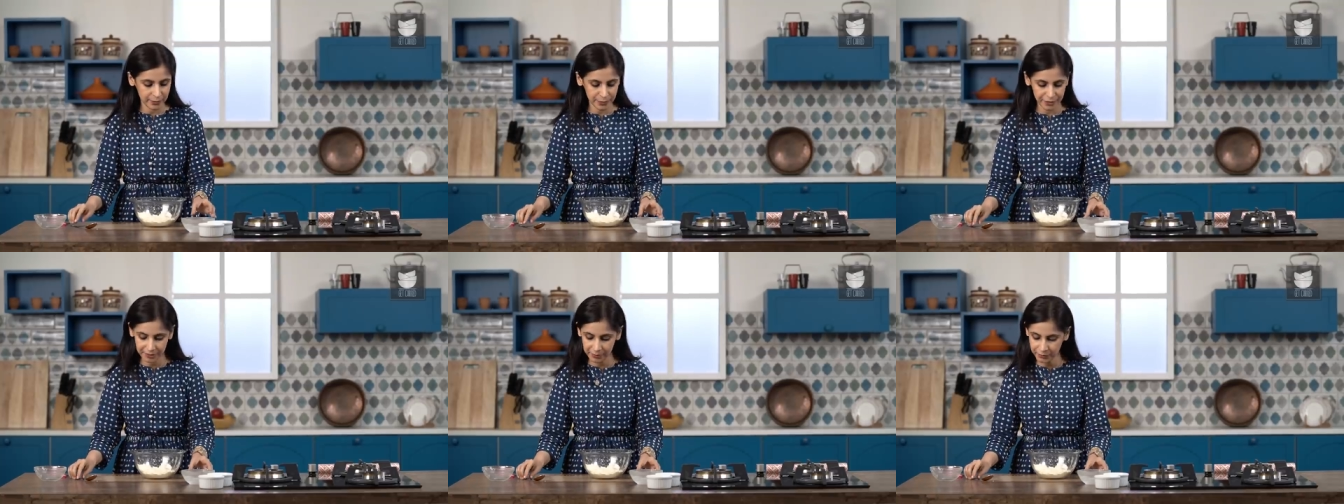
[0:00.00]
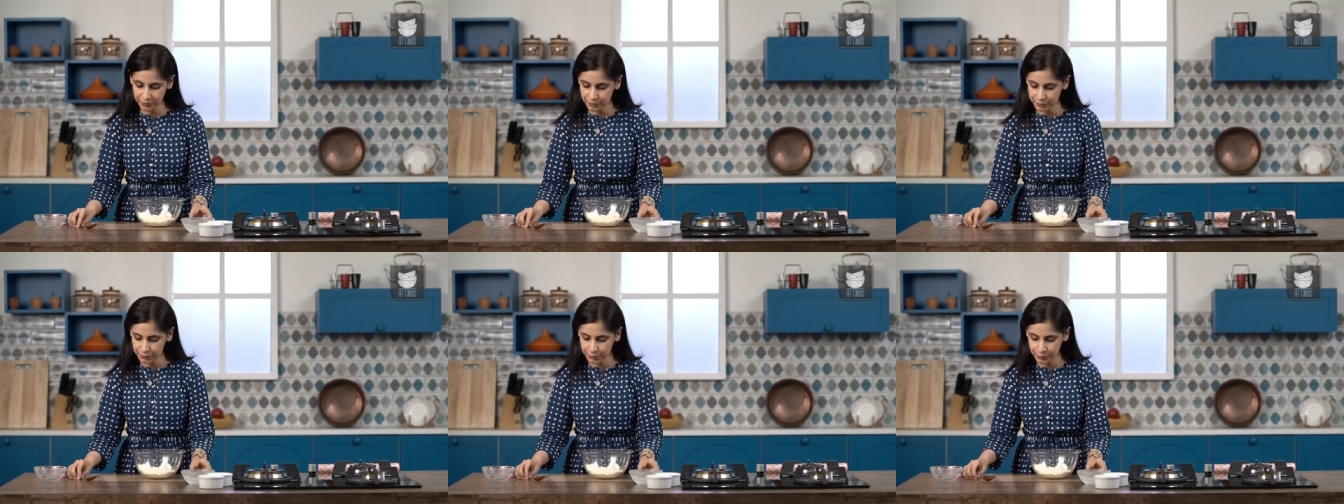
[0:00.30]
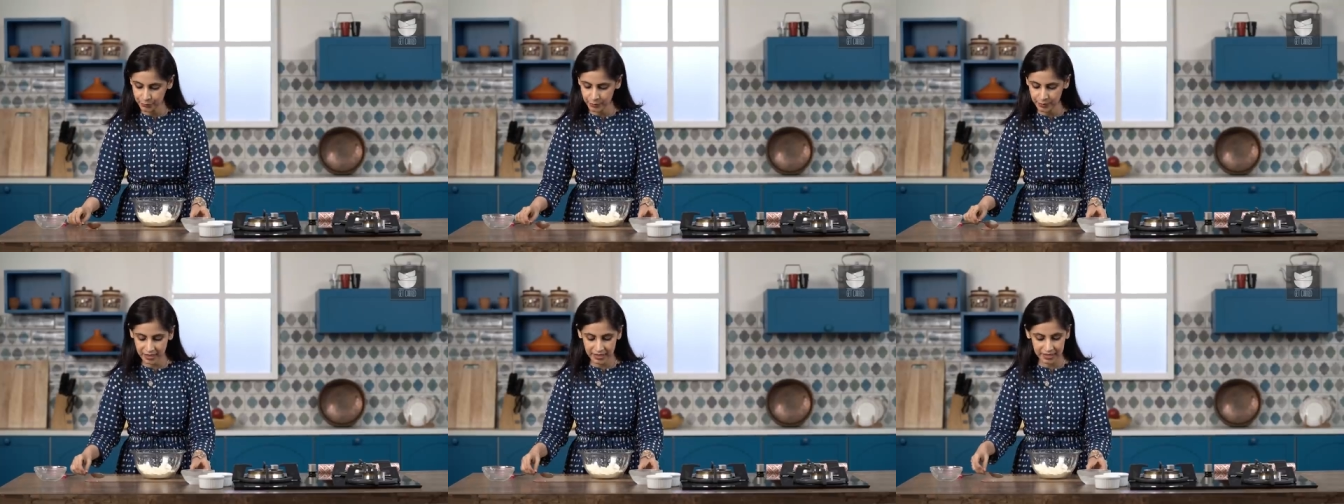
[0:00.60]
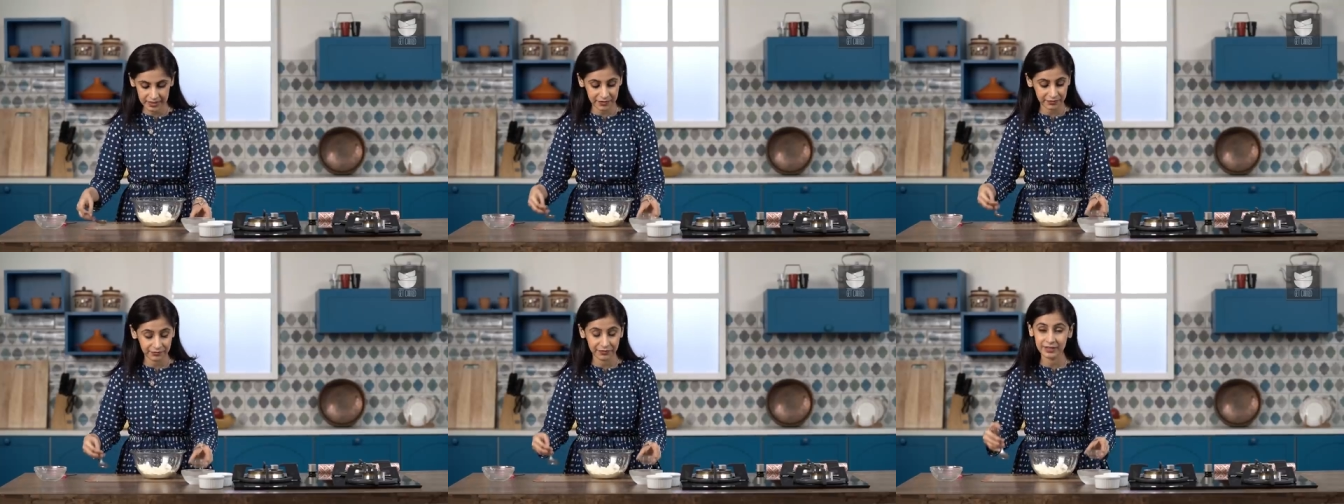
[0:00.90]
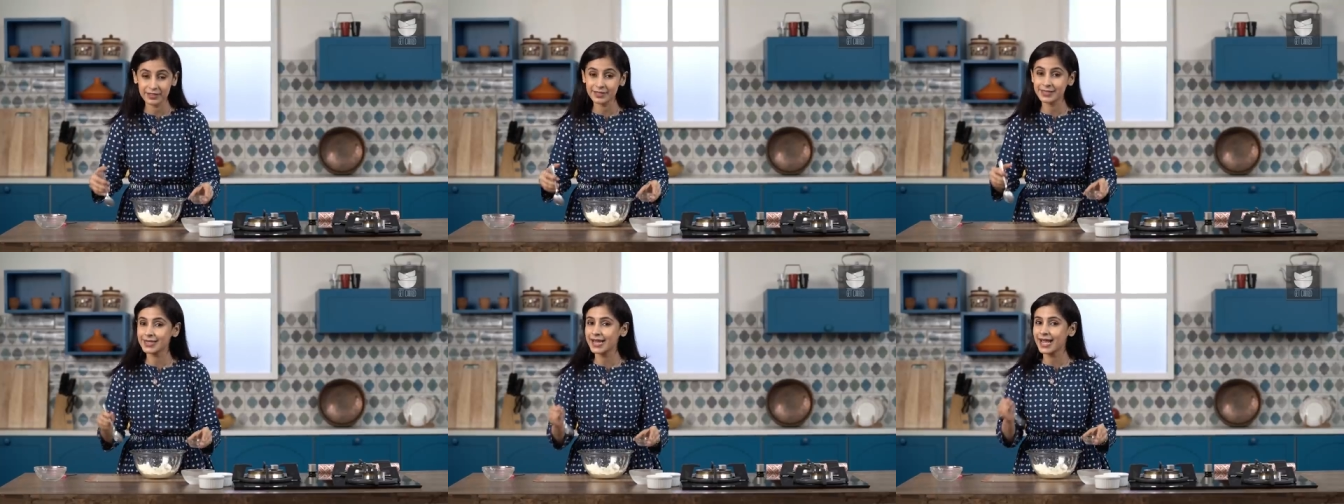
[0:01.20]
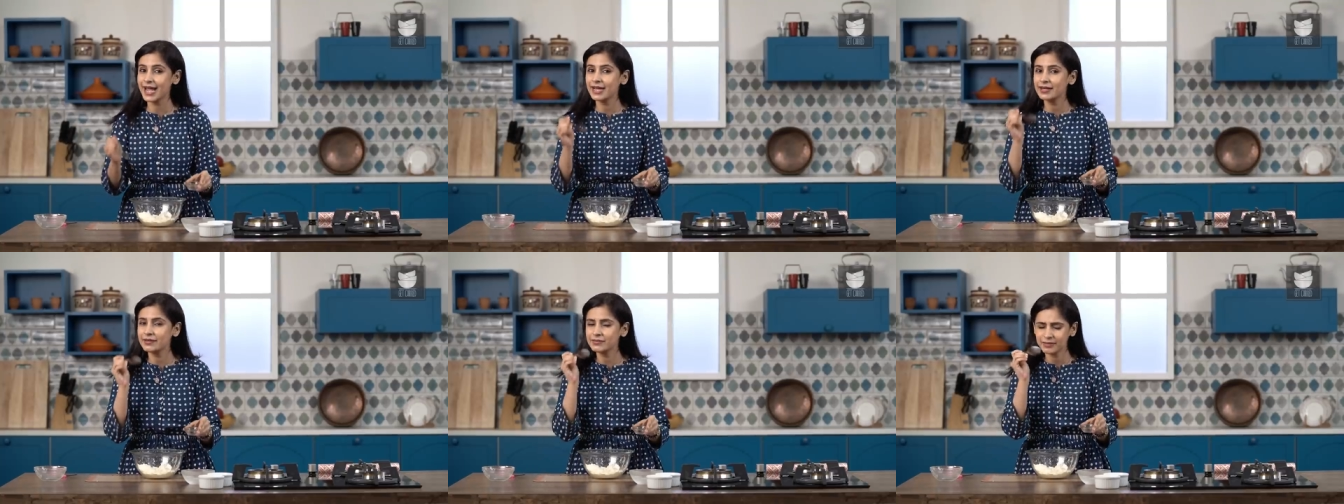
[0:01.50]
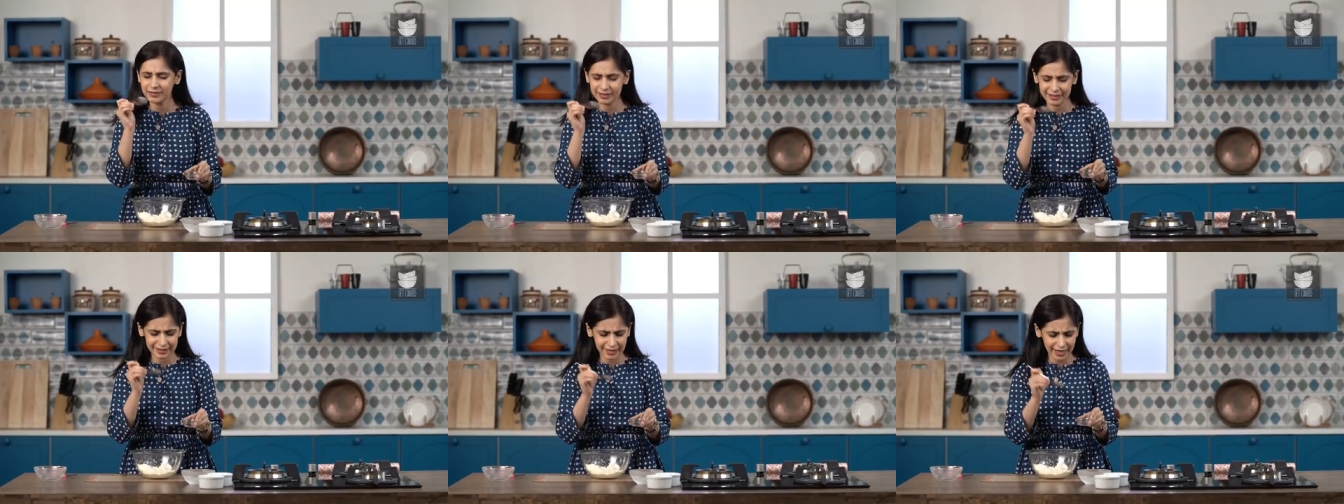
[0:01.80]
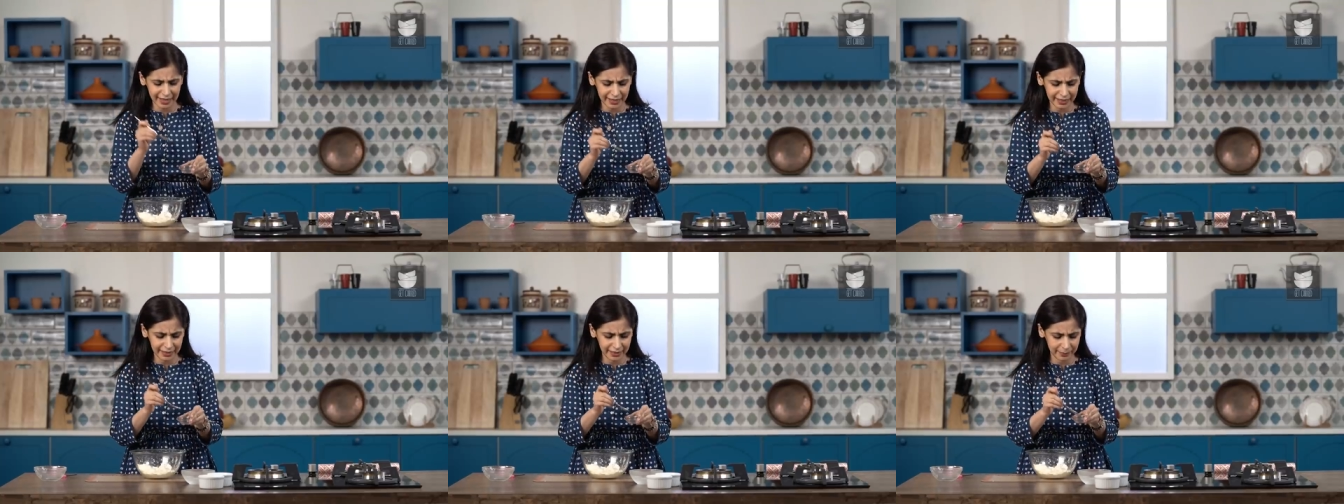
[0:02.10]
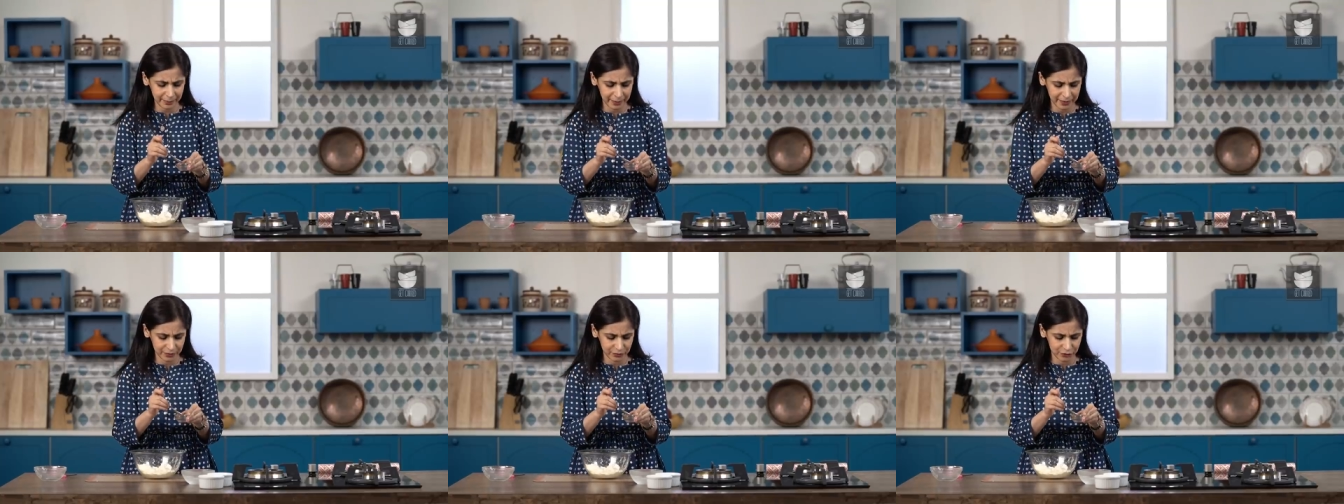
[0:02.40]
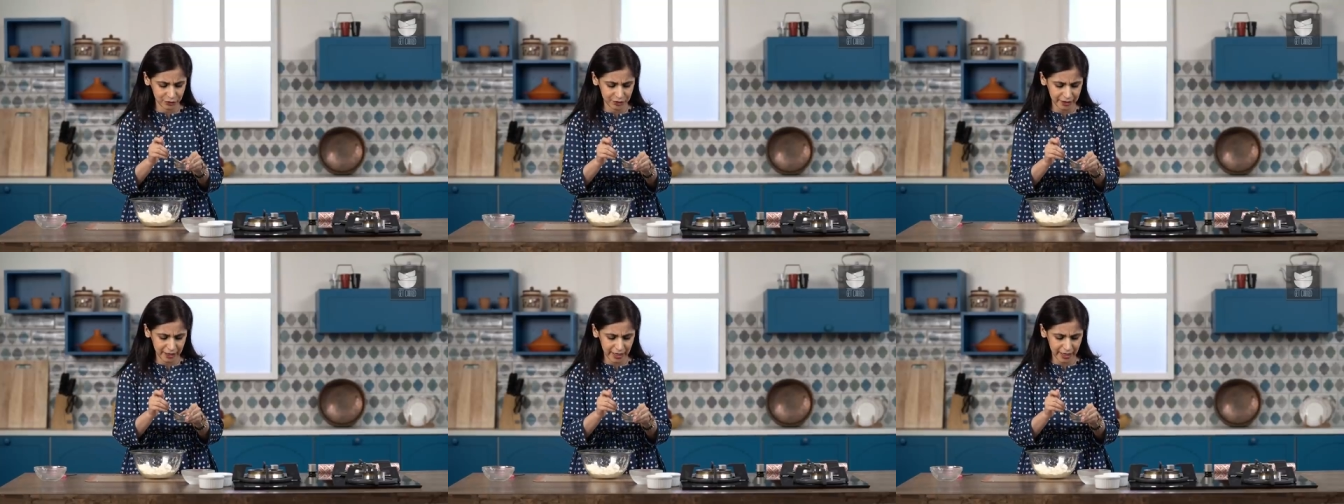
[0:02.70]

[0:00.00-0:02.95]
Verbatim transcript: what I'm going to do is first add tiny pinch,